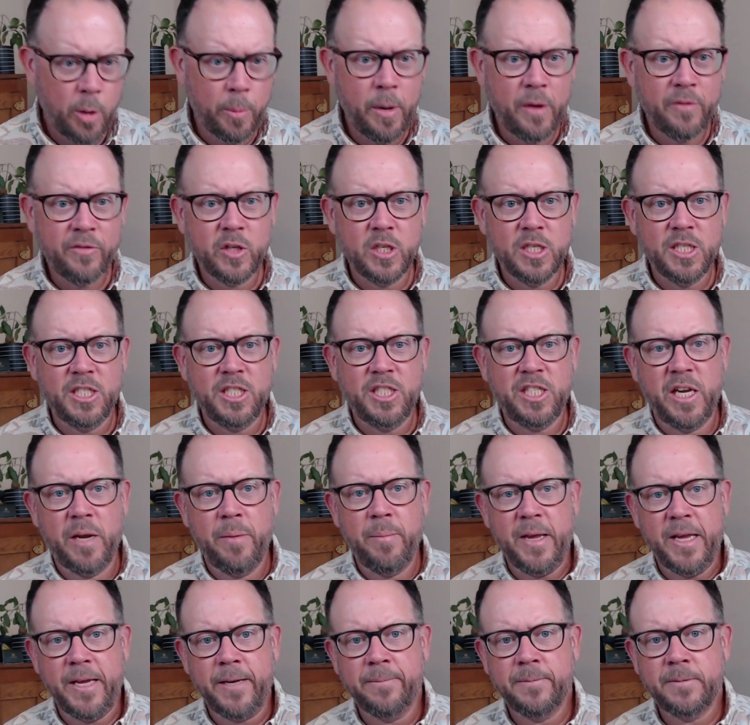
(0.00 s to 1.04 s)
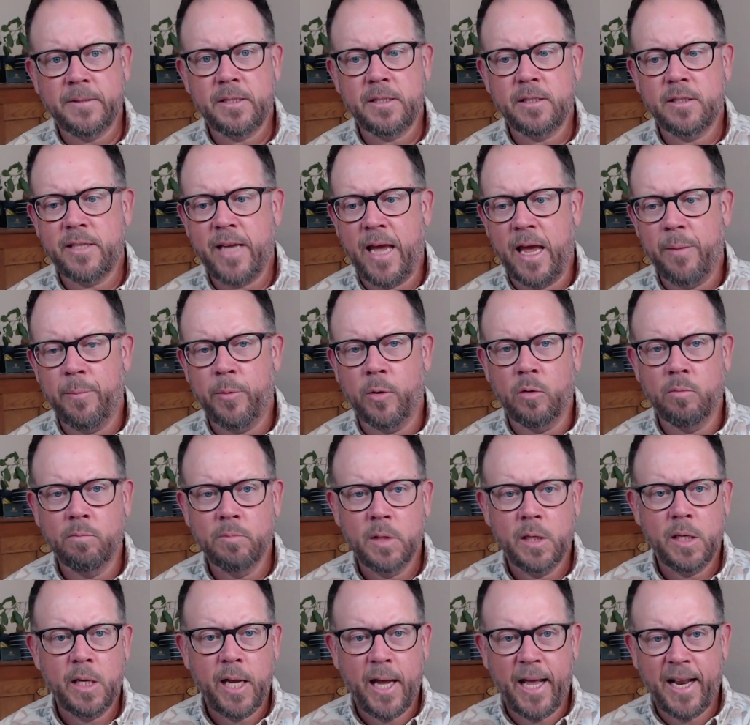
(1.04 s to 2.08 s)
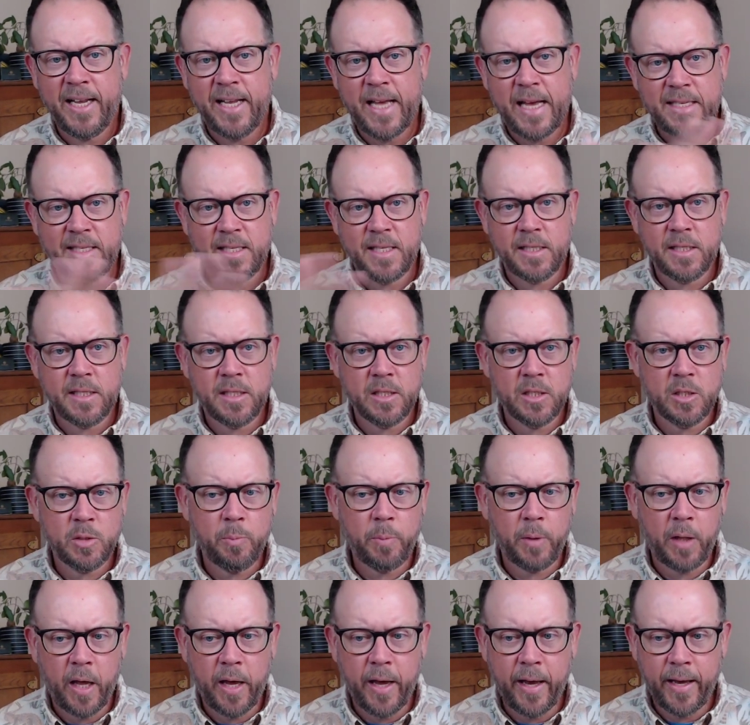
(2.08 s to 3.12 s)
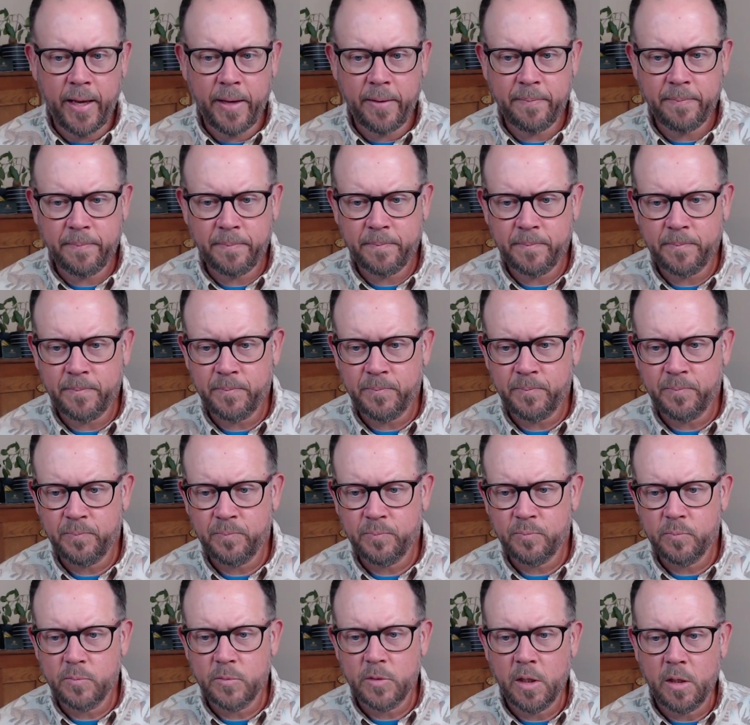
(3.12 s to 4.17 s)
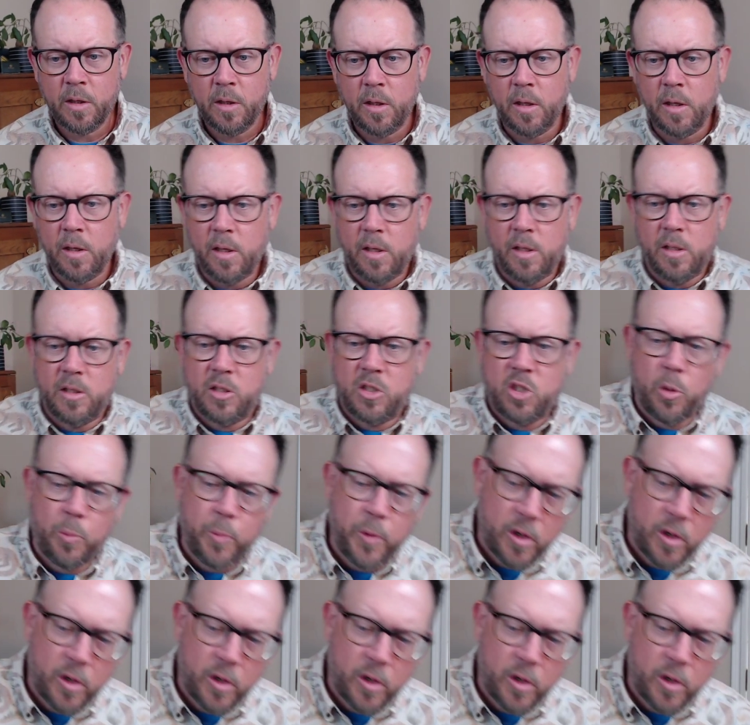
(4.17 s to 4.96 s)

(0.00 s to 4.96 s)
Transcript: over at Jimmy's table, and he has this display. Super